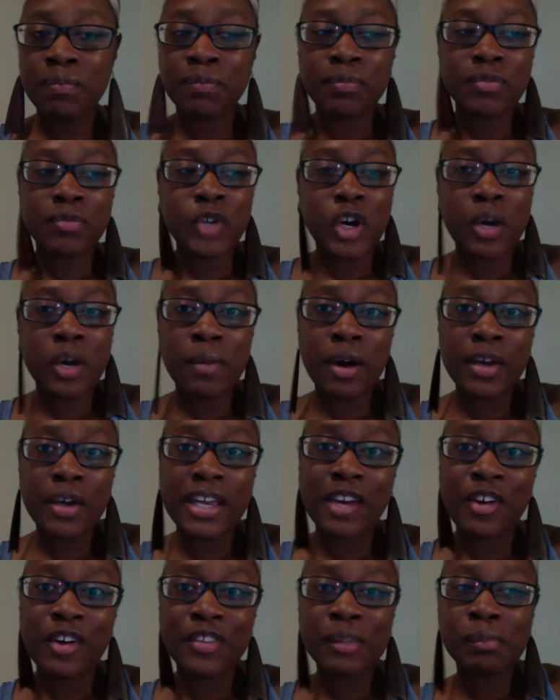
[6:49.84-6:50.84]
talk about
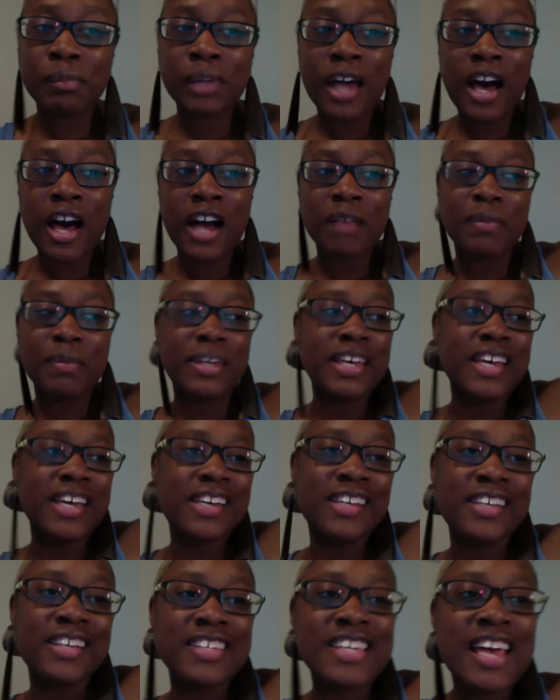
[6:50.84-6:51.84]
here on the blog,
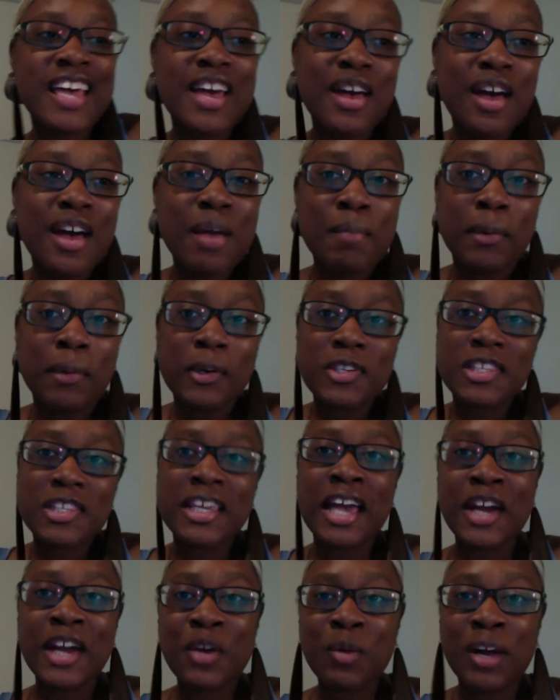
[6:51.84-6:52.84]
because
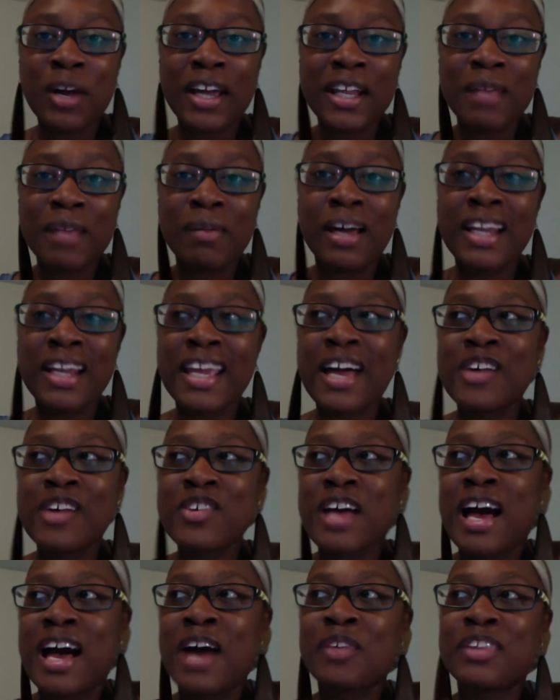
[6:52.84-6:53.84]
personally, I don't want anybody
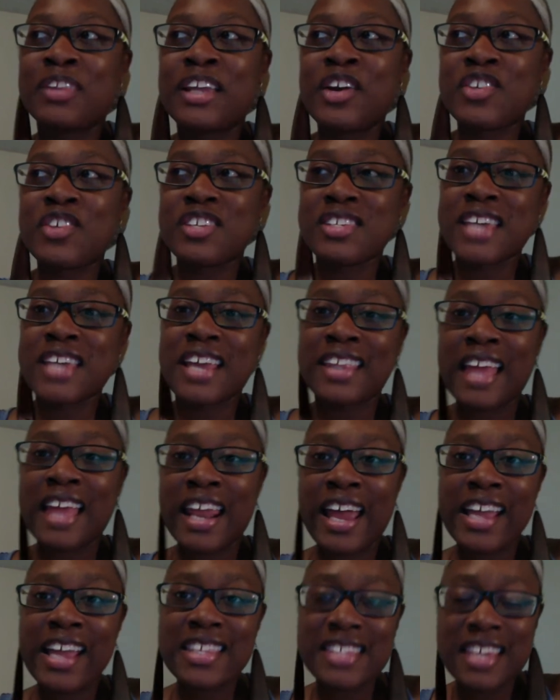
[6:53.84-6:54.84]
out there to take that
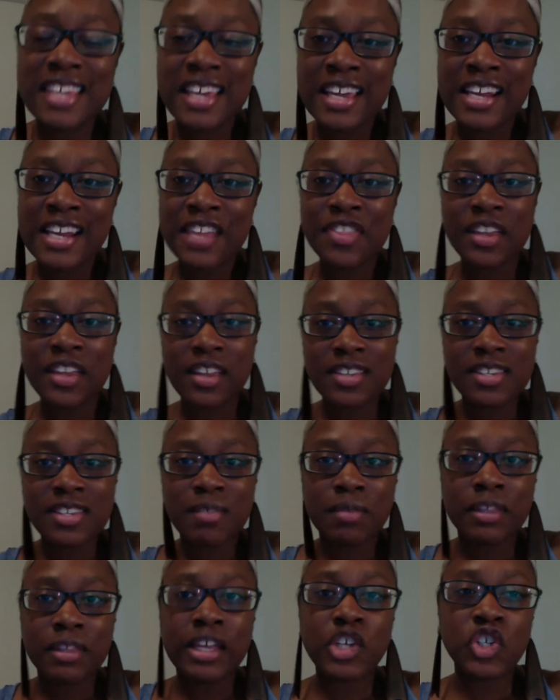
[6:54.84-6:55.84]
idea. And I think it's
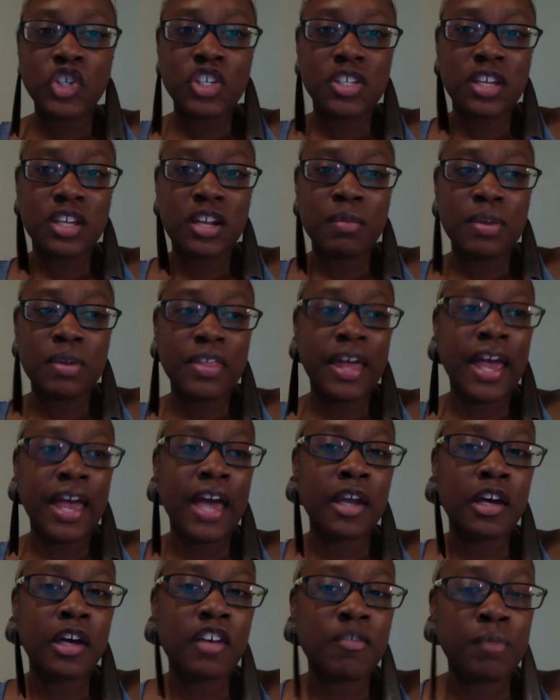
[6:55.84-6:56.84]
something that she's going to be the
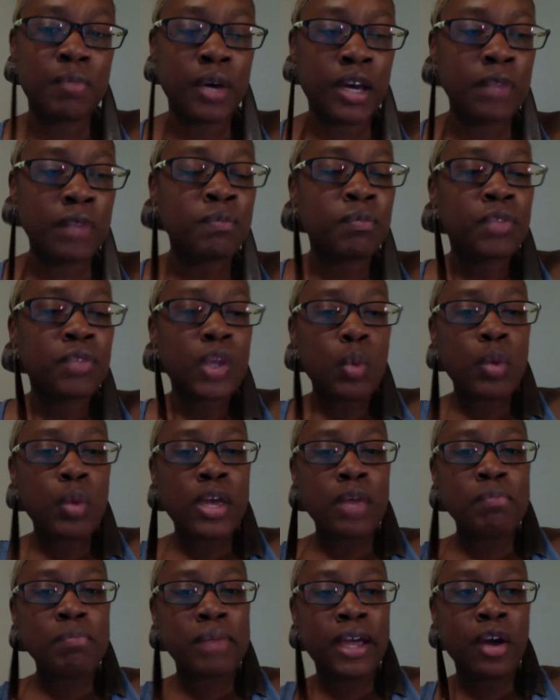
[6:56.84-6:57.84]
head of. But
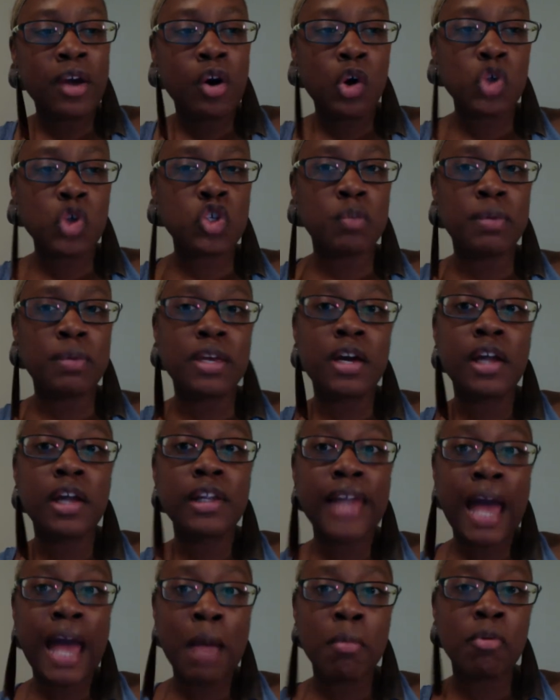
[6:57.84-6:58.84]
we might also be
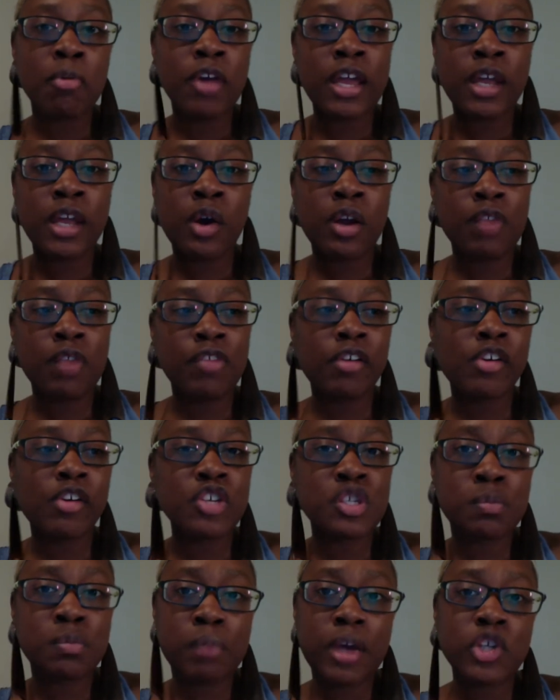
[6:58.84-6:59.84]
collaborating on a very
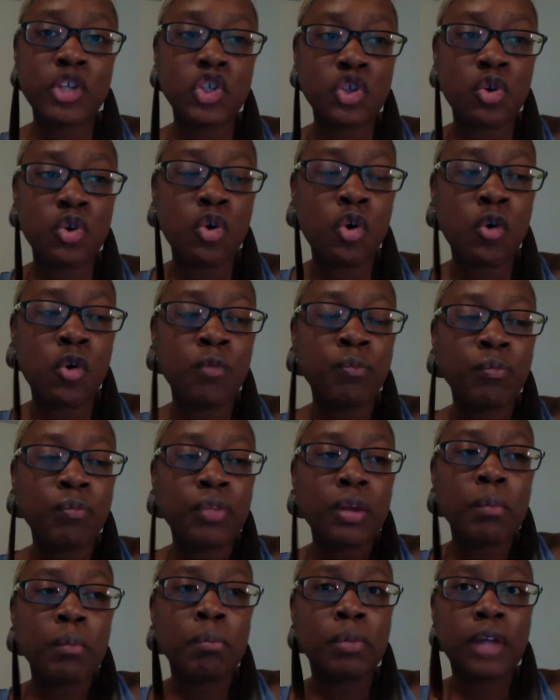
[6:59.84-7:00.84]
special
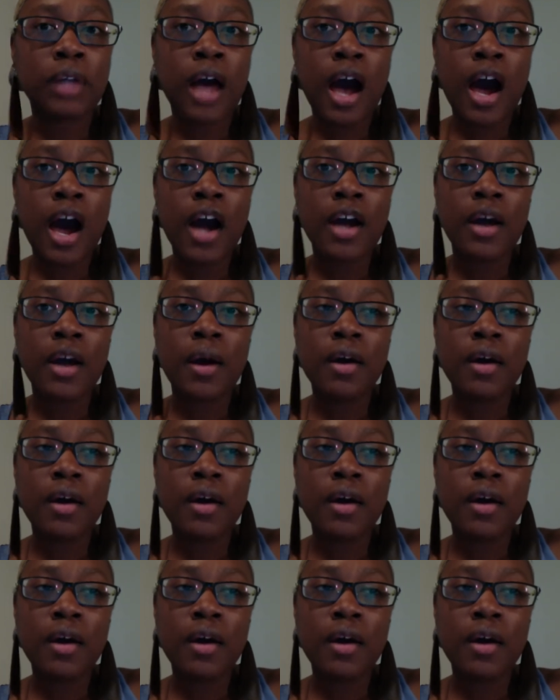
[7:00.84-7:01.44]
blog